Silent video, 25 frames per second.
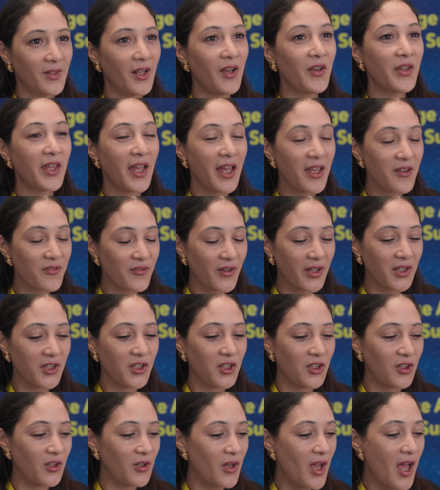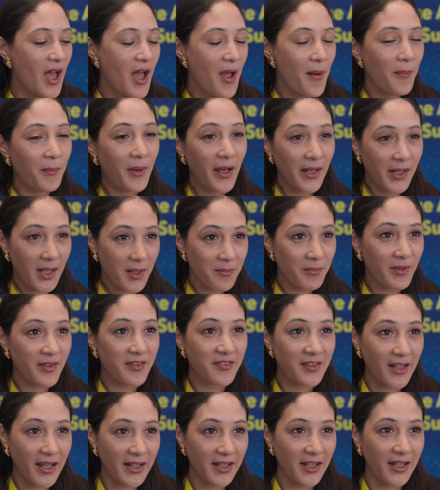Okay, thank you. My name
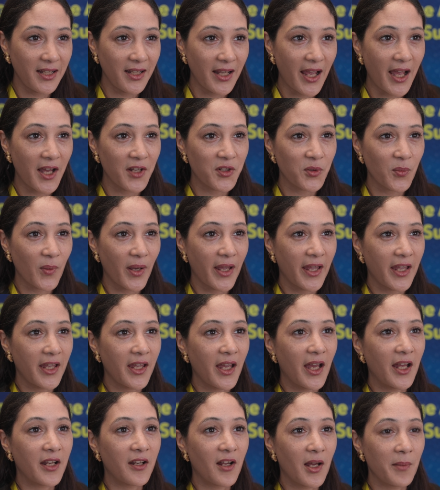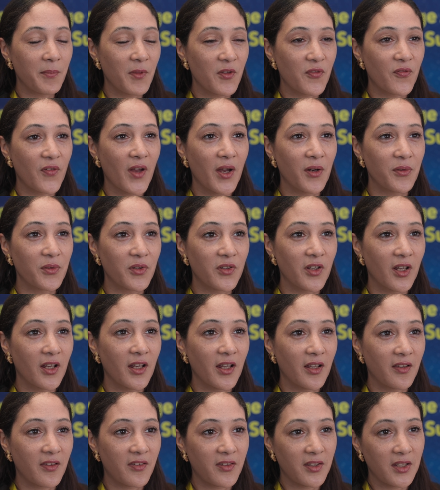is Dannii Hadaway, and I'm the founder
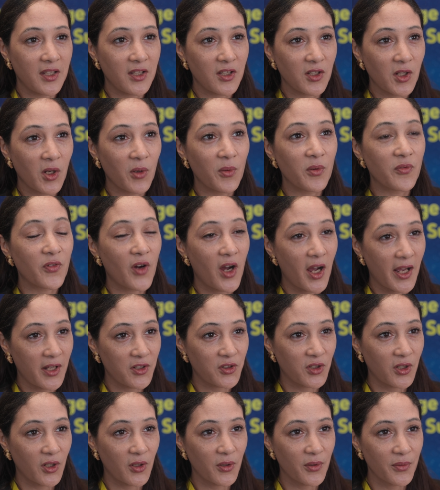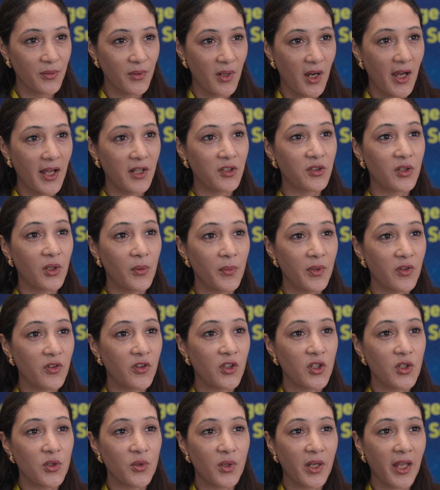and CEO of IDGO. IDGO is
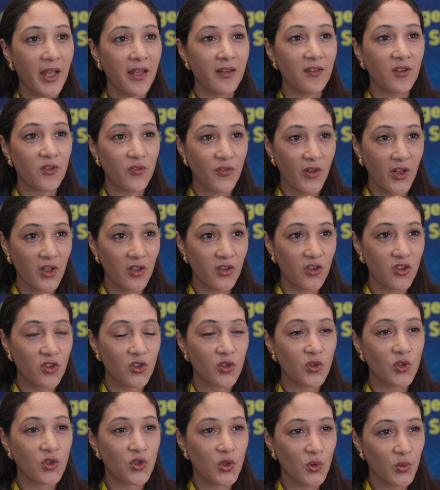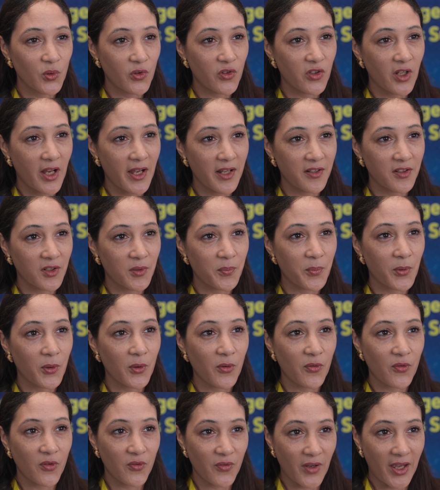the UK's first dual-sided
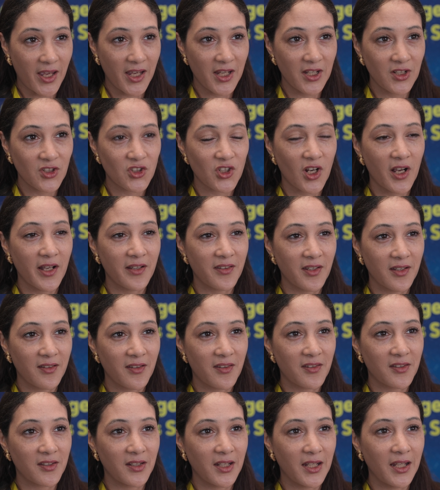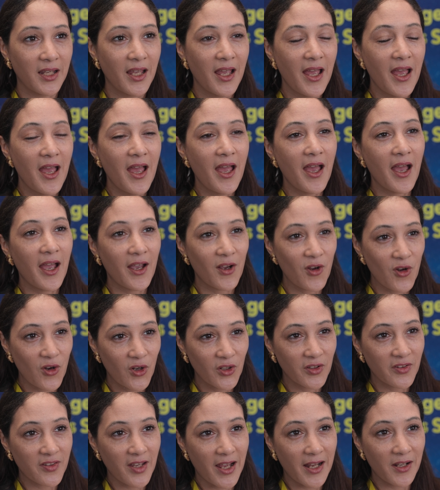proof of age, identity, and
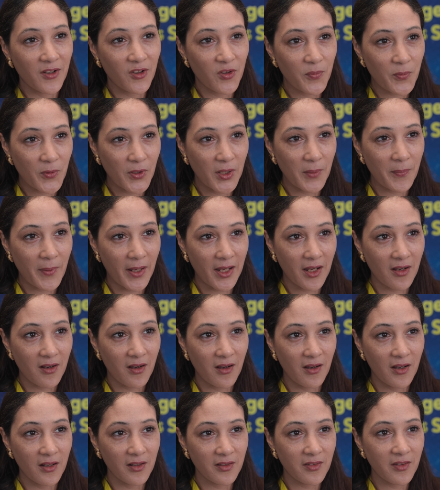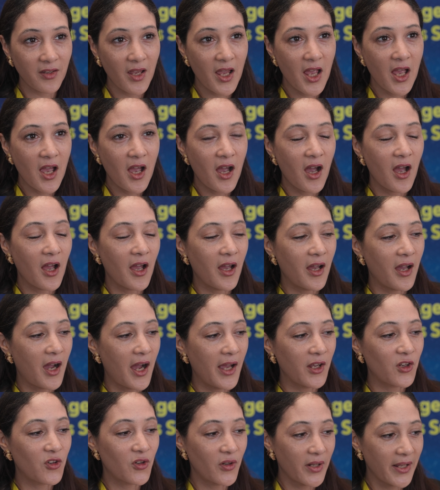contactless prepaid card.
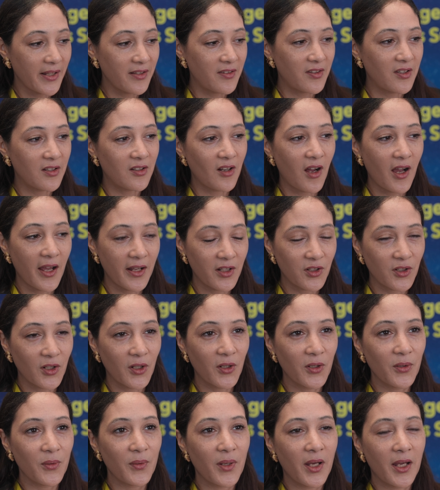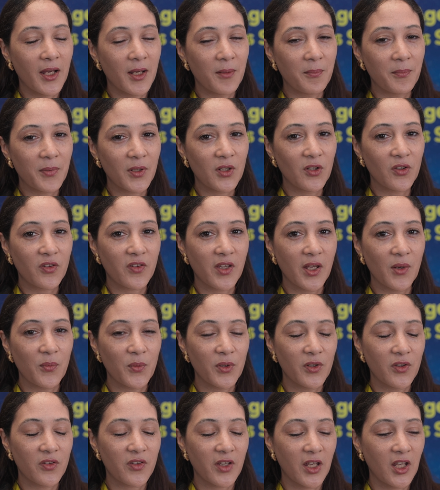I created IDGO because there
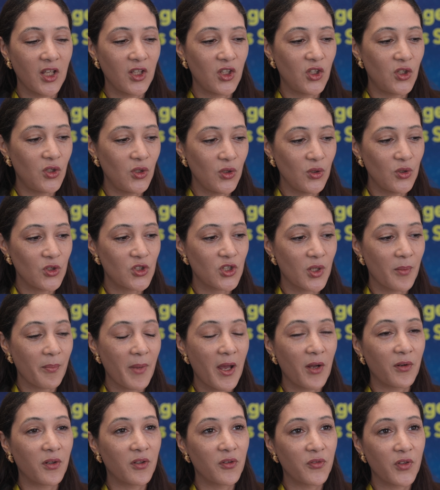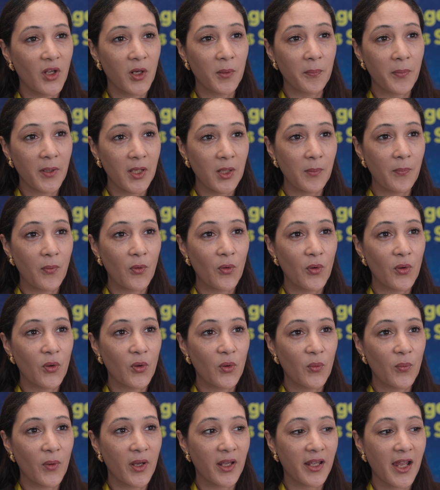was a huge amount of young people
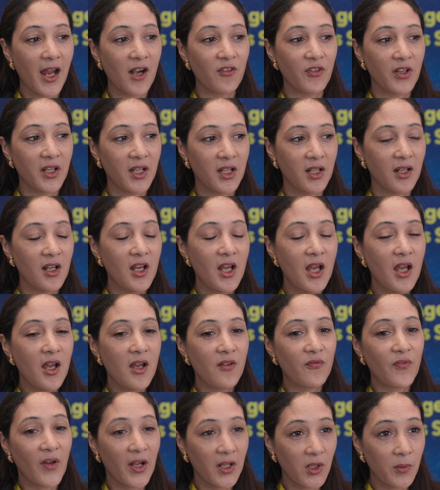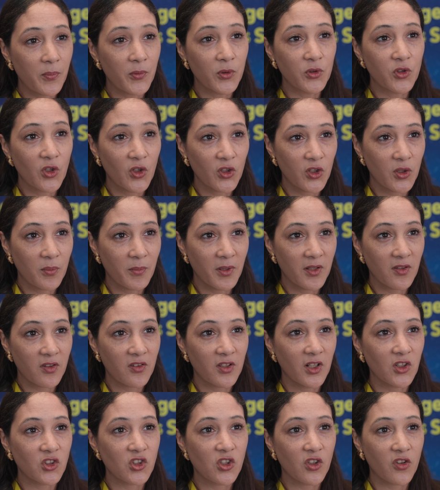who were carrying valuable documents
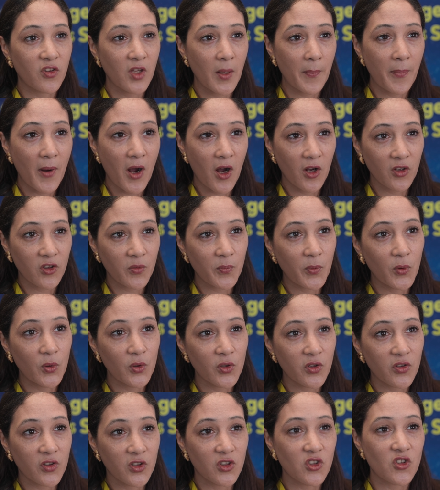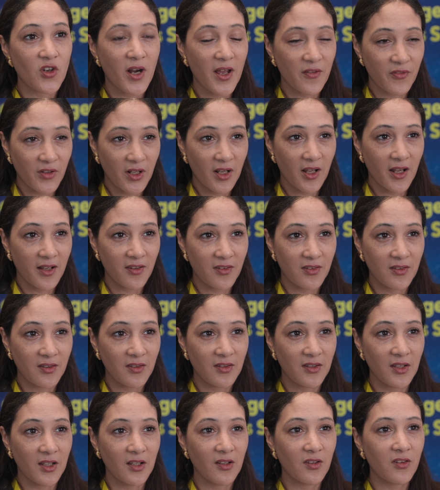such as their passports and driving
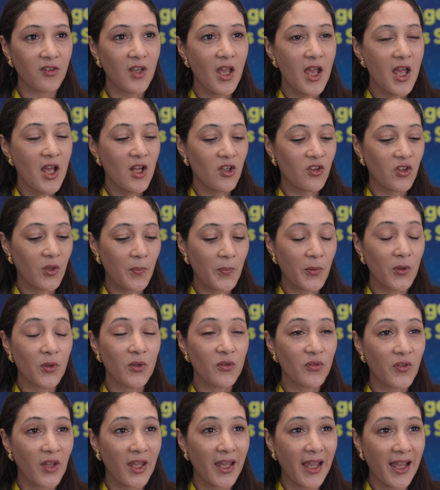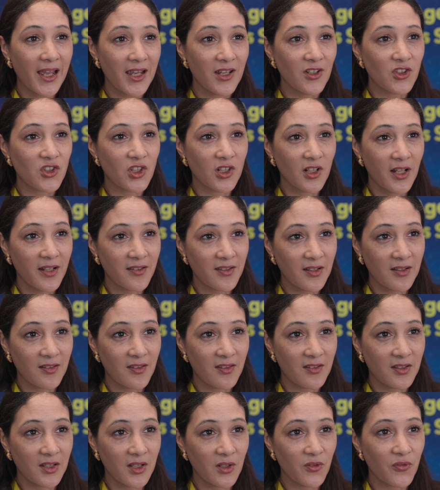licenses to prove their age and
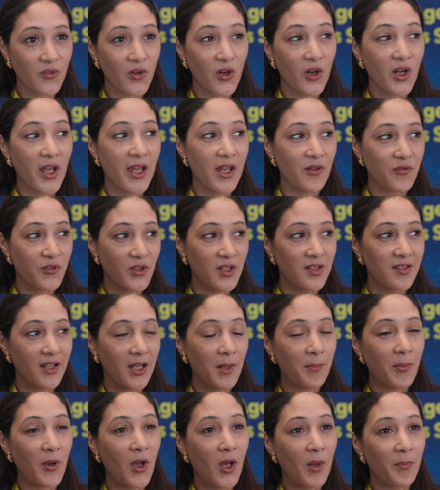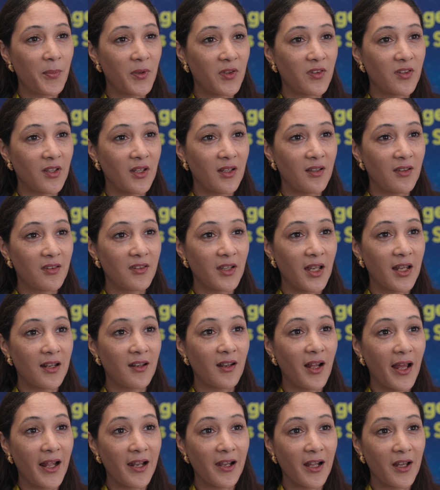identity for everyday purposes
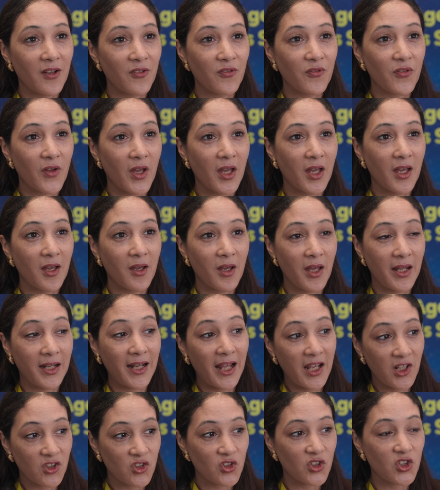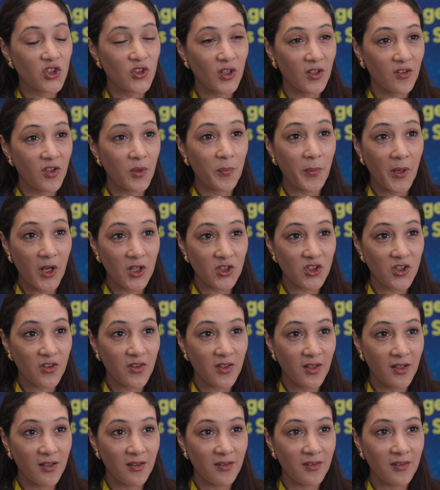and nightlife and age-restricted
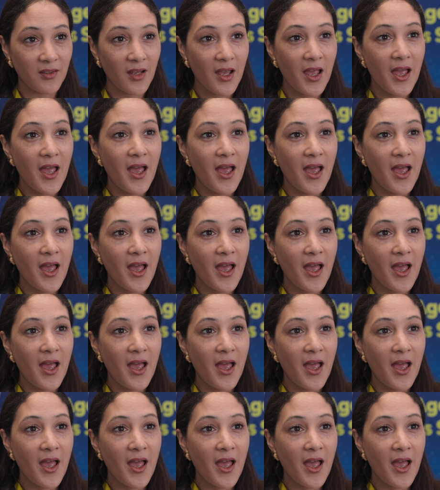purchases.